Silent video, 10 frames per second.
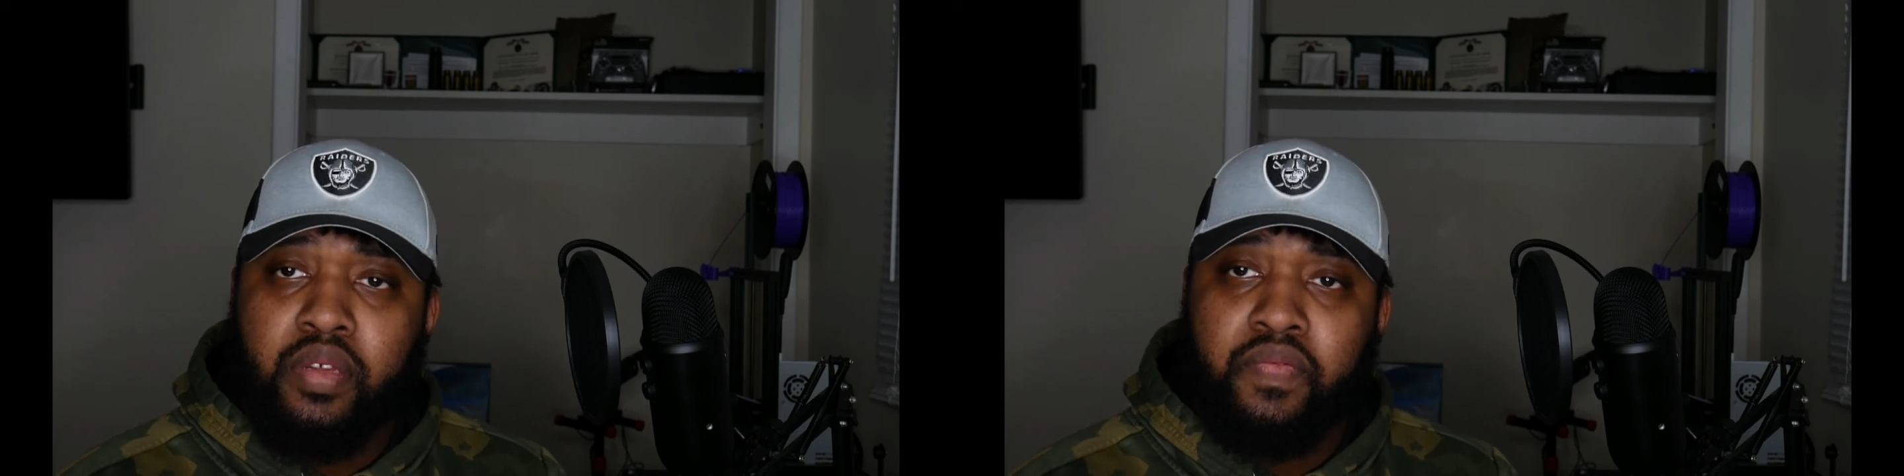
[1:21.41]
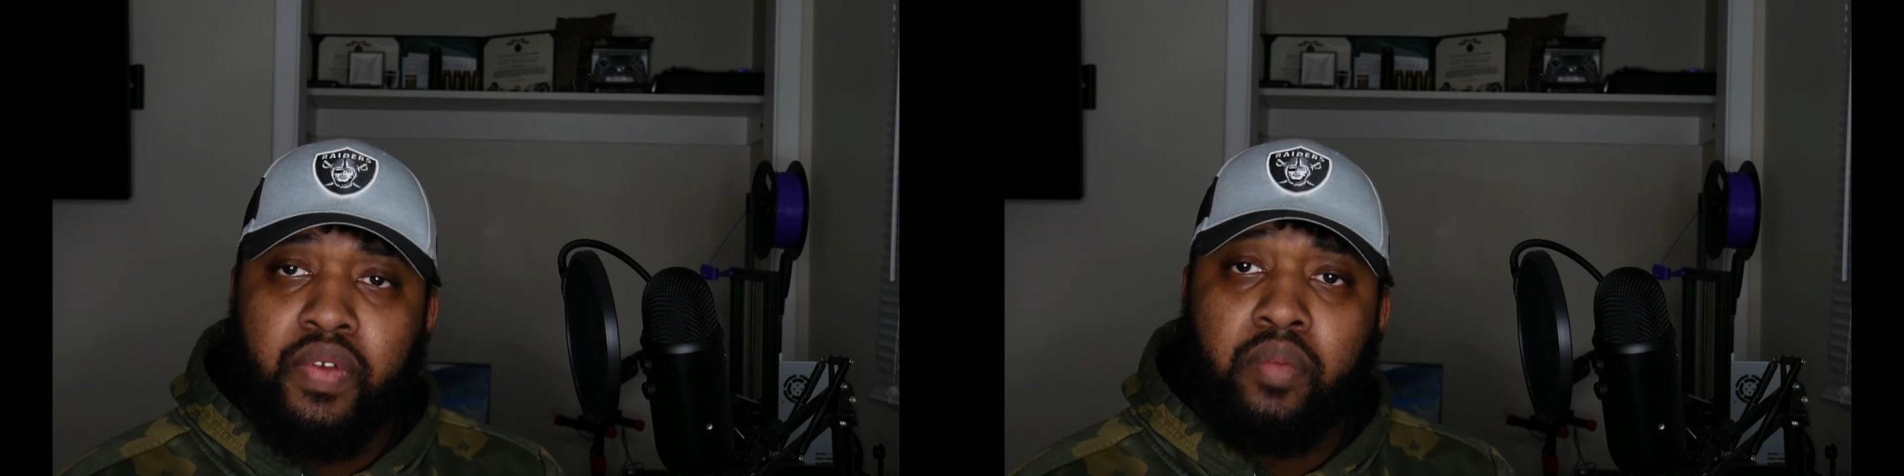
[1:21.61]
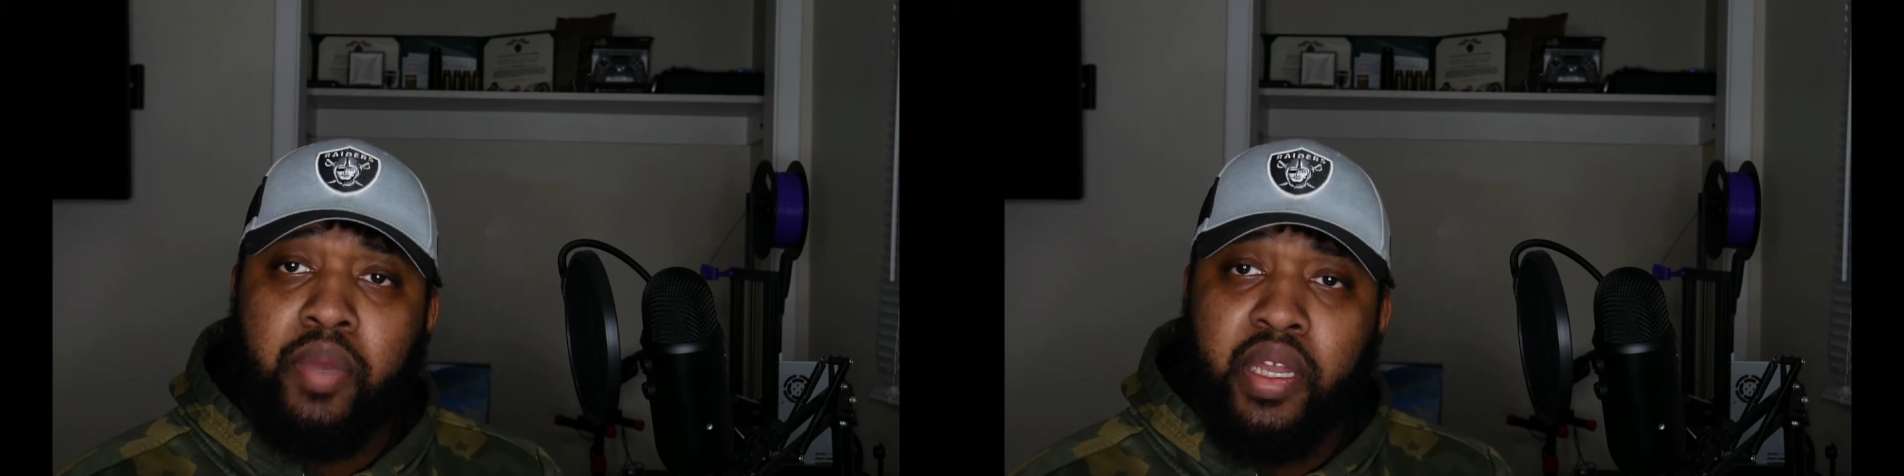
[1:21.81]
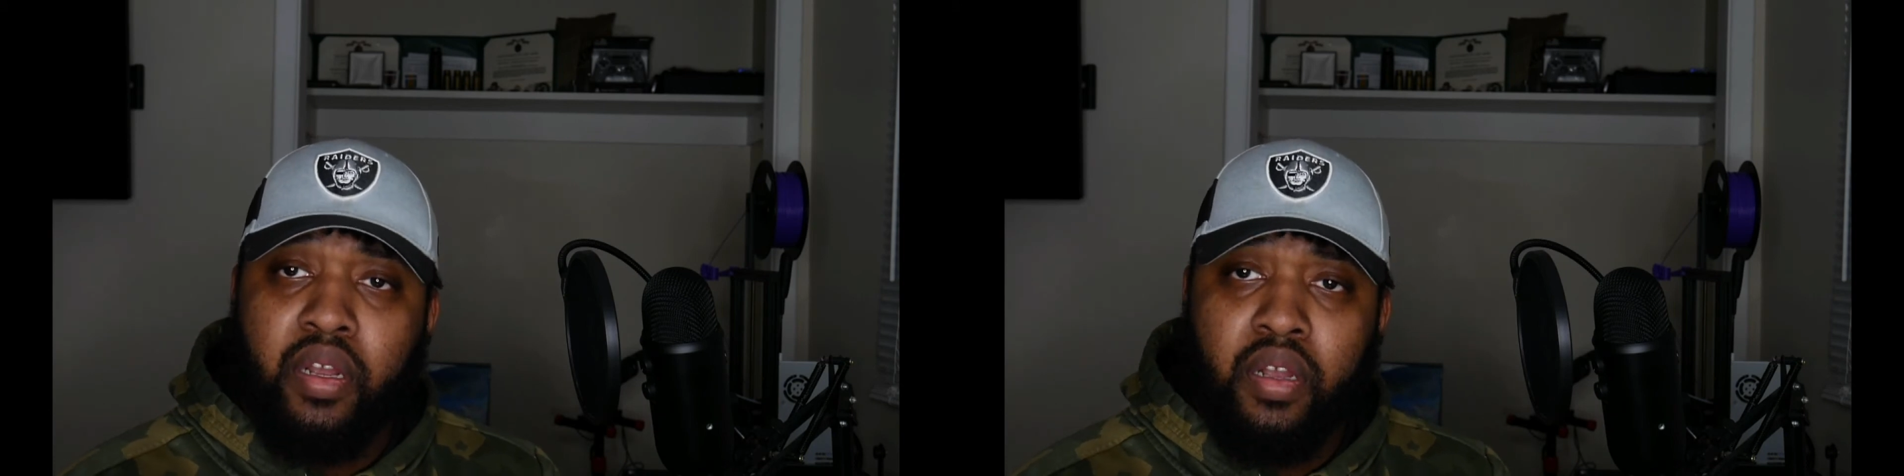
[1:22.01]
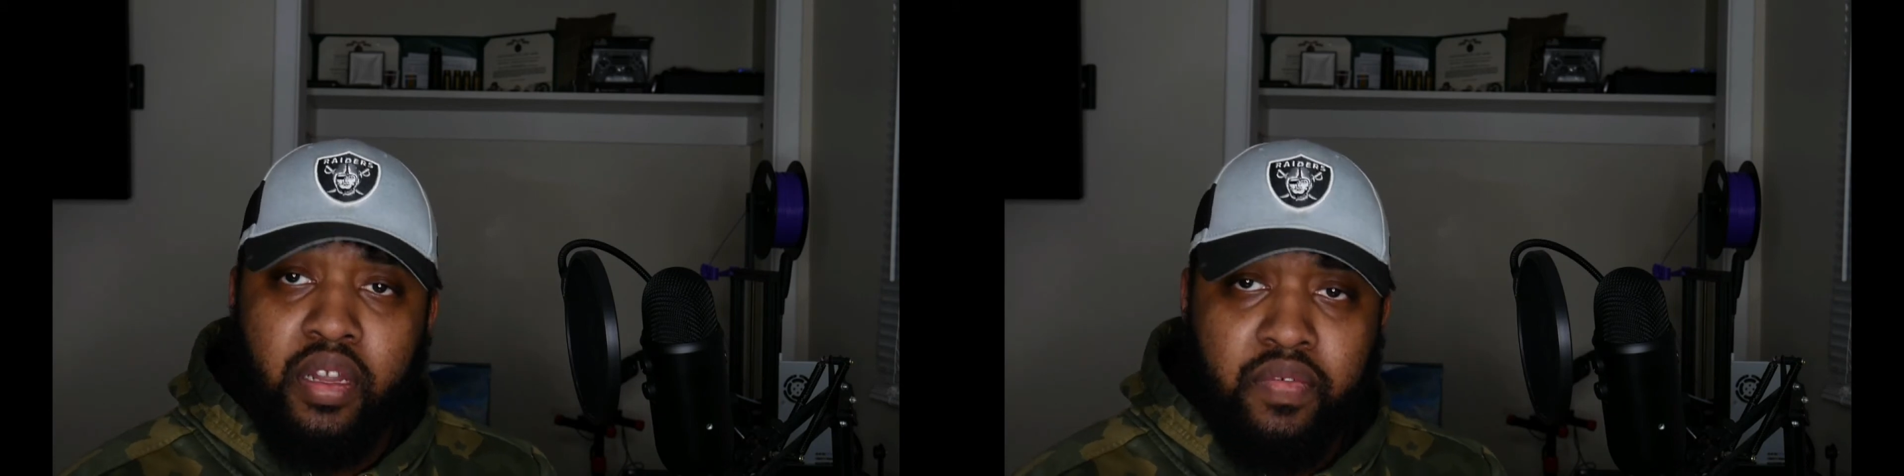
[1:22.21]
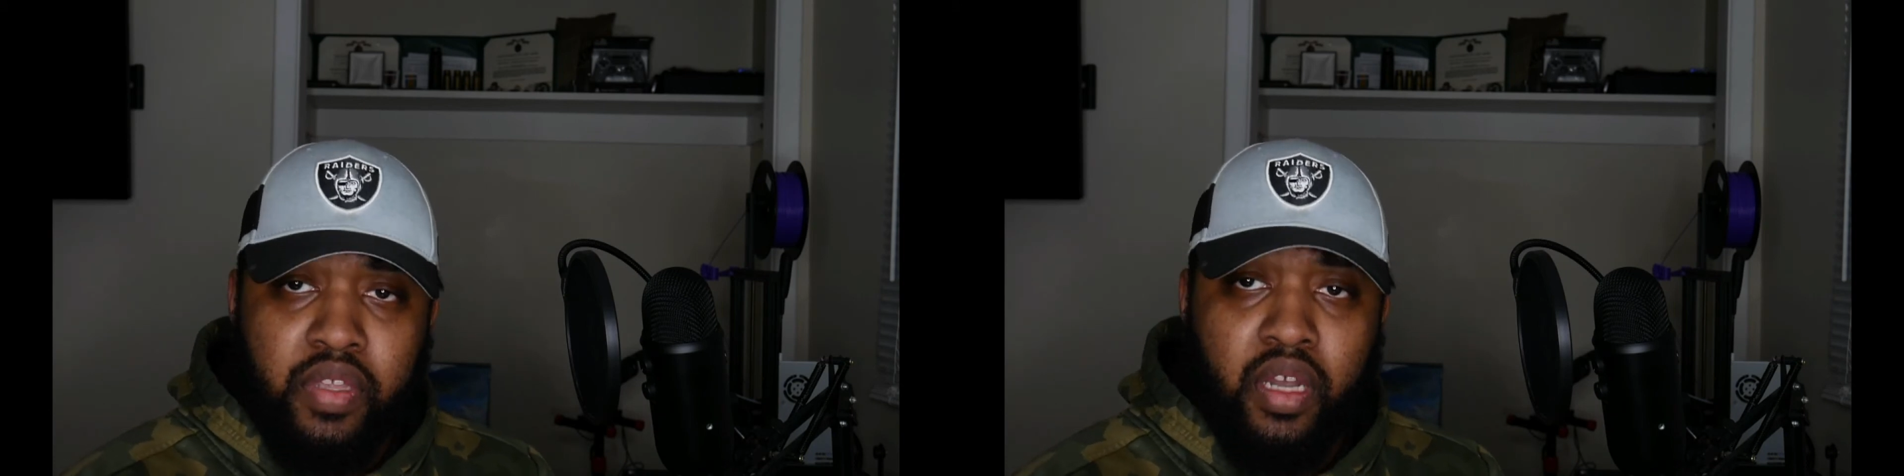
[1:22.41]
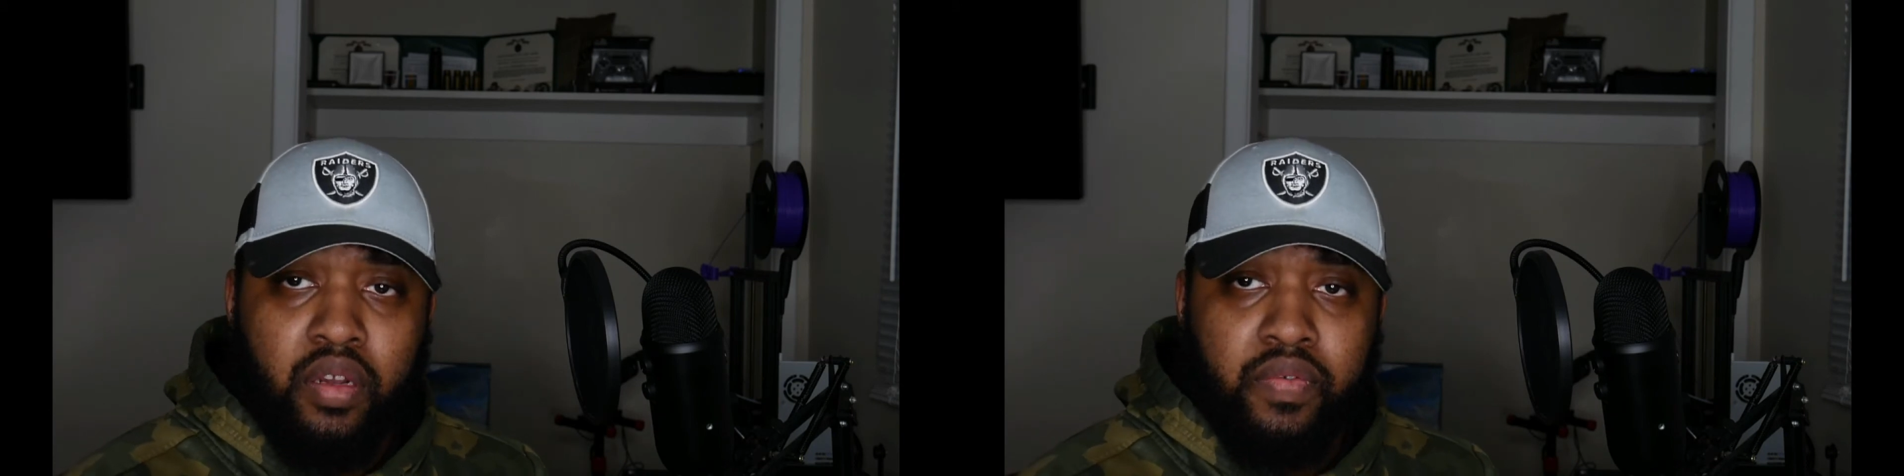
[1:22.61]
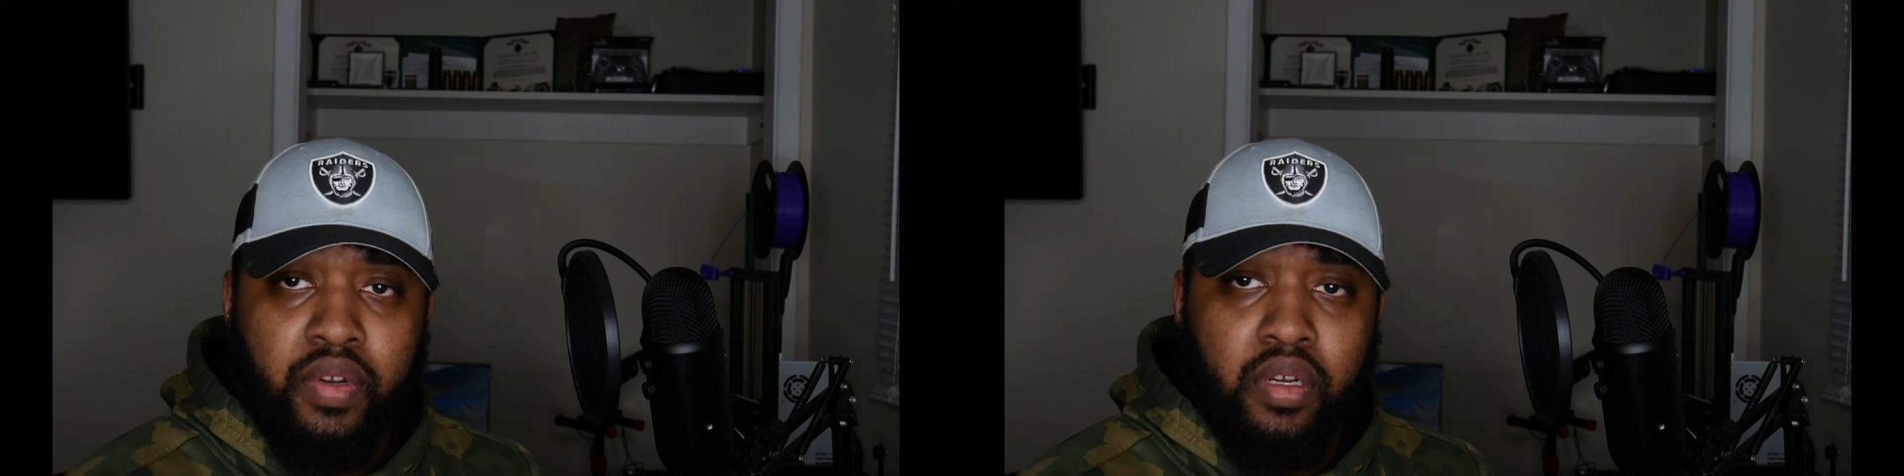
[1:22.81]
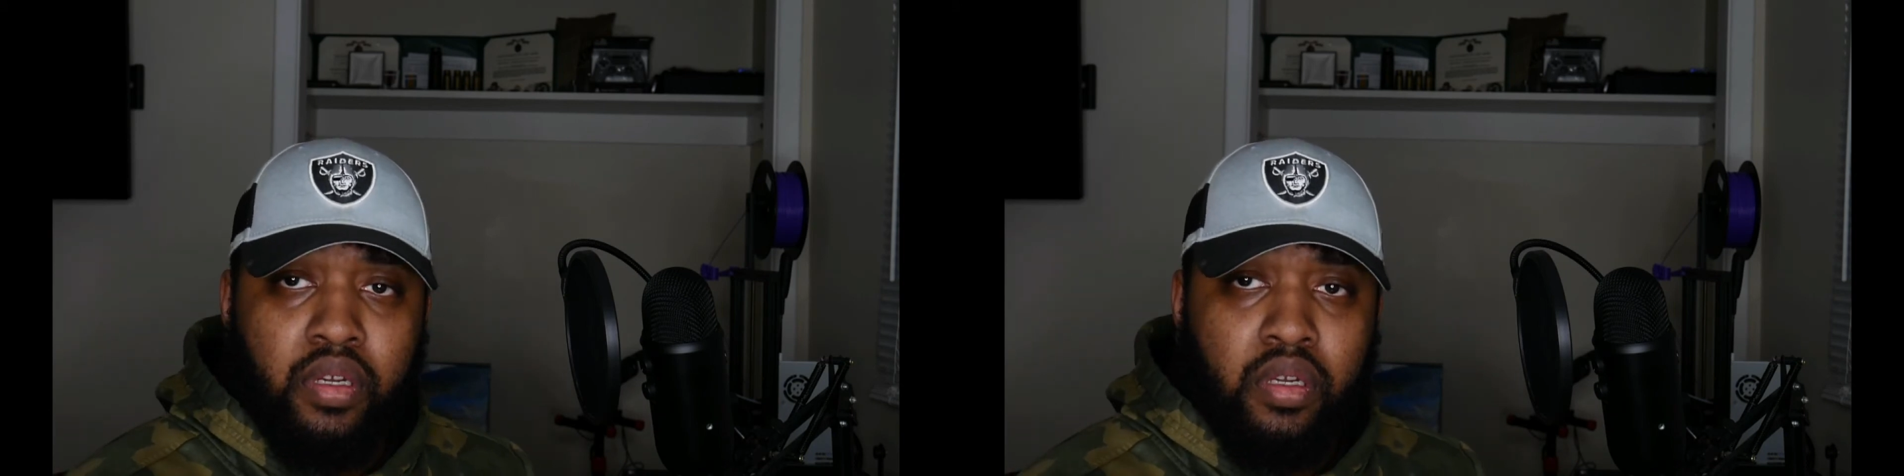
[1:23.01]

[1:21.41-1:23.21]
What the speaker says: filmmaker and photographer.